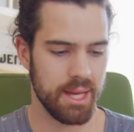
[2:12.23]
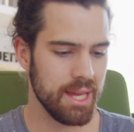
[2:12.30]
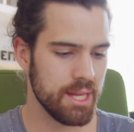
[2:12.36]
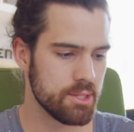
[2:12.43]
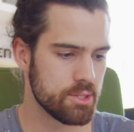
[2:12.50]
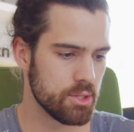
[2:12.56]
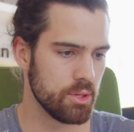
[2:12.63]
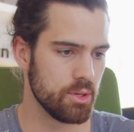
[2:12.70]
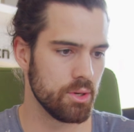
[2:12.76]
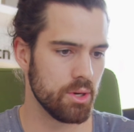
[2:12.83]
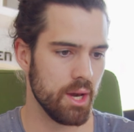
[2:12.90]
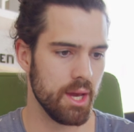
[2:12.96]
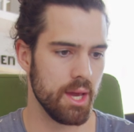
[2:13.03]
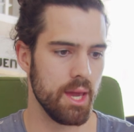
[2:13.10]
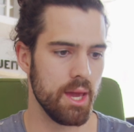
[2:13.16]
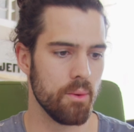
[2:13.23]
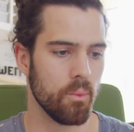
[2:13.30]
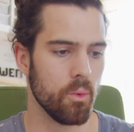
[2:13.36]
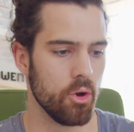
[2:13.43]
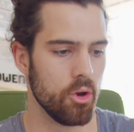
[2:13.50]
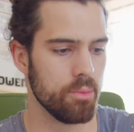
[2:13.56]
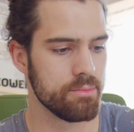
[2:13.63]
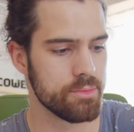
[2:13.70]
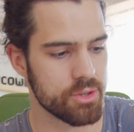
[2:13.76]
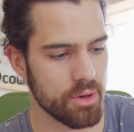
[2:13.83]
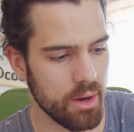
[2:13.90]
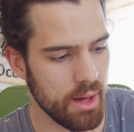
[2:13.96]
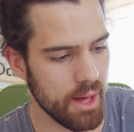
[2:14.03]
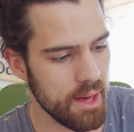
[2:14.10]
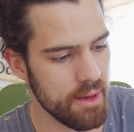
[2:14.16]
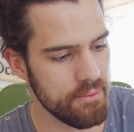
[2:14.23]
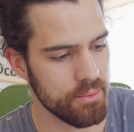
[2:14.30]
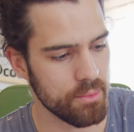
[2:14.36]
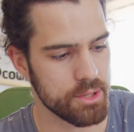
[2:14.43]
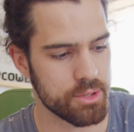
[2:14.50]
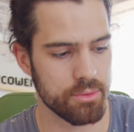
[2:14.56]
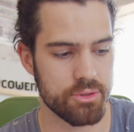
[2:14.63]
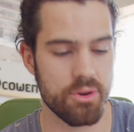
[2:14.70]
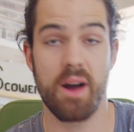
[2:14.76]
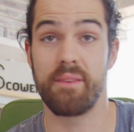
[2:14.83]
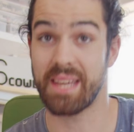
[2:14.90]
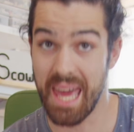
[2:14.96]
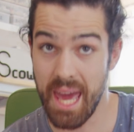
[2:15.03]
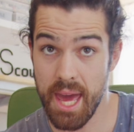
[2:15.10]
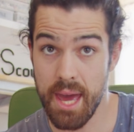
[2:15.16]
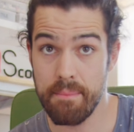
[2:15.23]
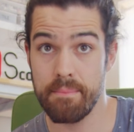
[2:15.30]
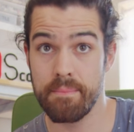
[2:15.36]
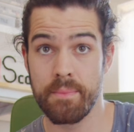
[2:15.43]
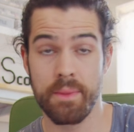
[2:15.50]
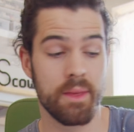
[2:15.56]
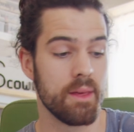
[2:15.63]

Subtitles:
into a worm drive, which will drive a cam,